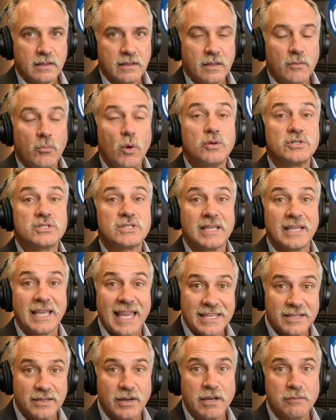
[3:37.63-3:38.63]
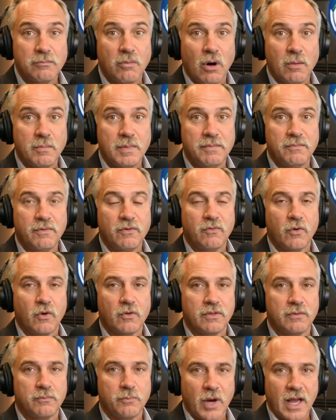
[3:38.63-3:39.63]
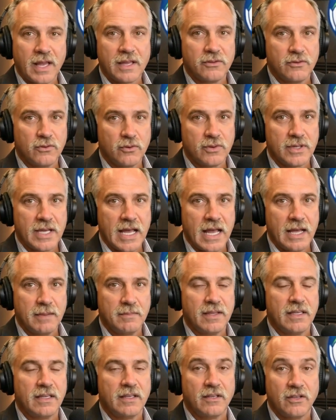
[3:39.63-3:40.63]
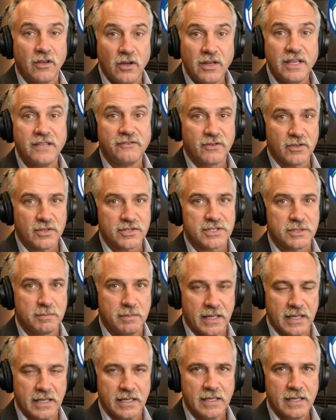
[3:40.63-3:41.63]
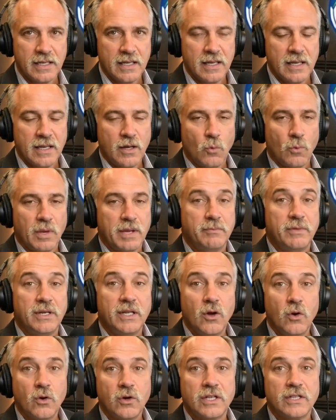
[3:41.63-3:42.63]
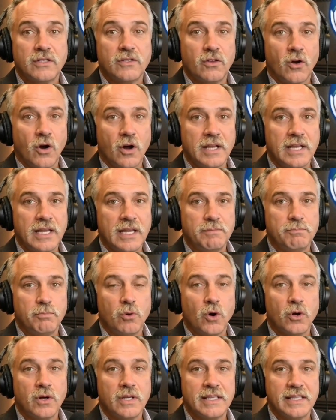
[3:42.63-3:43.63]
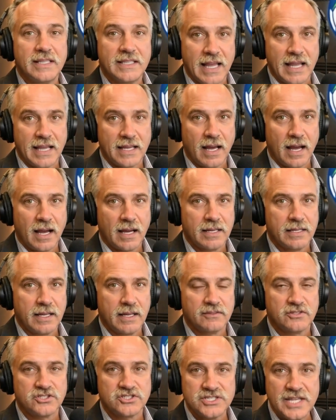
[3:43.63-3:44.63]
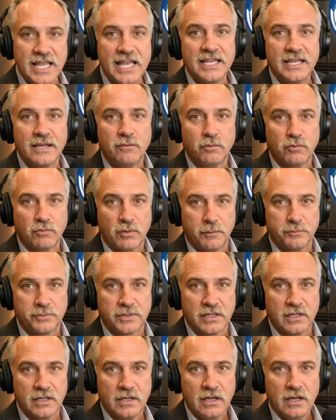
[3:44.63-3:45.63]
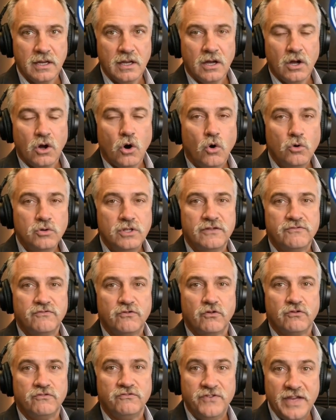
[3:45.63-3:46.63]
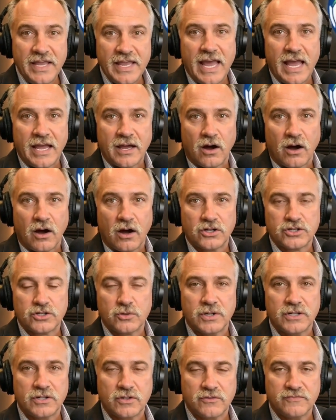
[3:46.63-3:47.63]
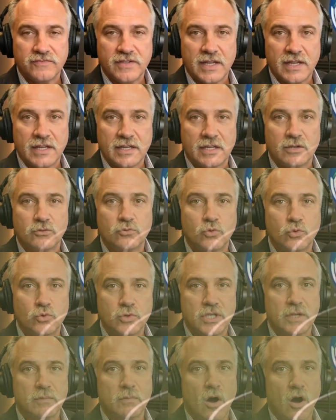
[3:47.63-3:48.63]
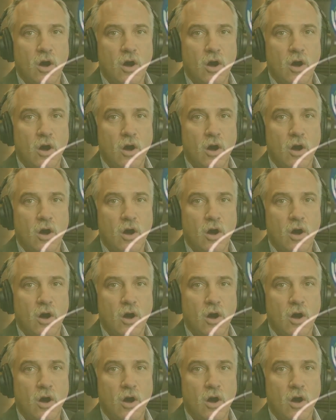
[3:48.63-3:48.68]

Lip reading: The most electric moment before the breakthrough came in the 31st minute, when Balogun thought he had broken the deadlock and the stadium erupted, only for VAR to intervene and rule him